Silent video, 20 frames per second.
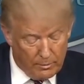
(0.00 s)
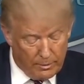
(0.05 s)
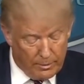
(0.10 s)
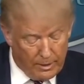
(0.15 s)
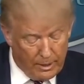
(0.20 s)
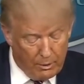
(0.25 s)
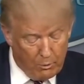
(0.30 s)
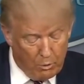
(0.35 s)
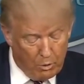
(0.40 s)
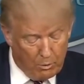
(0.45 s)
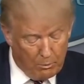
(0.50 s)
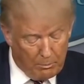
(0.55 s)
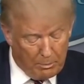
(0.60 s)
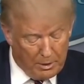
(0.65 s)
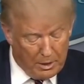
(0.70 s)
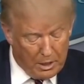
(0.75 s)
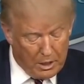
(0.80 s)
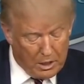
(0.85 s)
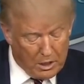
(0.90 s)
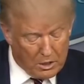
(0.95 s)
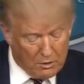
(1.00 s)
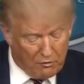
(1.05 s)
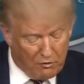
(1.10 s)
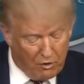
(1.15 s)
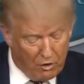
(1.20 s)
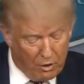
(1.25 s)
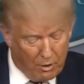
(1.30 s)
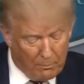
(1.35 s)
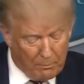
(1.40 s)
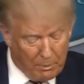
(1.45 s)
I will be
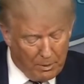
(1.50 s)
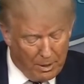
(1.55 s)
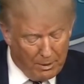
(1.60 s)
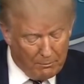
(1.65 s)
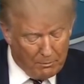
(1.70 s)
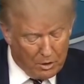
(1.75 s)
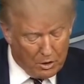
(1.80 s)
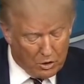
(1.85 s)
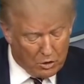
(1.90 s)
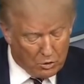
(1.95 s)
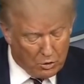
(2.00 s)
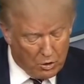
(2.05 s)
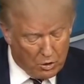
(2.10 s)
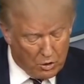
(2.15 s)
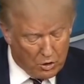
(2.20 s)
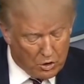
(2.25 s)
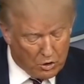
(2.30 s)
deferring payments on